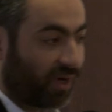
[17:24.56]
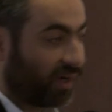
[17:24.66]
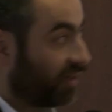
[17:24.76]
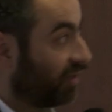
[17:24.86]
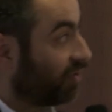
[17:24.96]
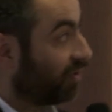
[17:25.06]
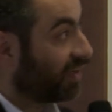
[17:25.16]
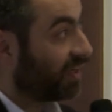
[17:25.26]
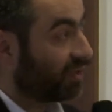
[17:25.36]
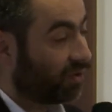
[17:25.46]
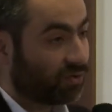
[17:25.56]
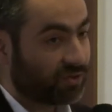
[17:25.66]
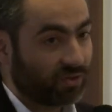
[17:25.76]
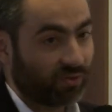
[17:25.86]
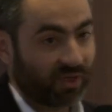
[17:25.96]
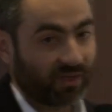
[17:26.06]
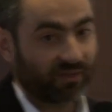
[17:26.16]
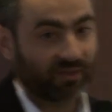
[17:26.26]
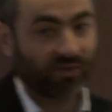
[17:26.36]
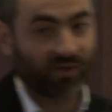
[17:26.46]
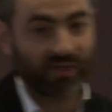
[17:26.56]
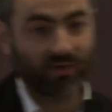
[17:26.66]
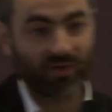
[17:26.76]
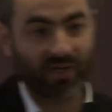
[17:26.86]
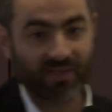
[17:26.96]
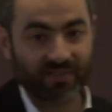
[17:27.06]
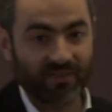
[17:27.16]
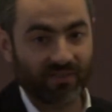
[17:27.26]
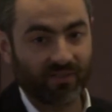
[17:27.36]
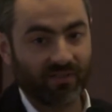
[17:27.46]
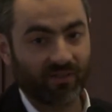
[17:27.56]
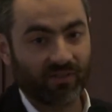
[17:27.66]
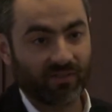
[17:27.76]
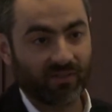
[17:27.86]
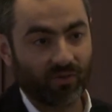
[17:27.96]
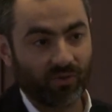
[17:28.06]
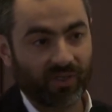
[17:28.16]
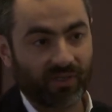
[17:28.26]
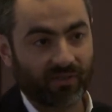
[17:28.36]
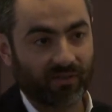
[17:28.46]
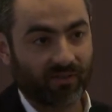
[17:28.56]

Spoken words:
are very close, you can recognize the unique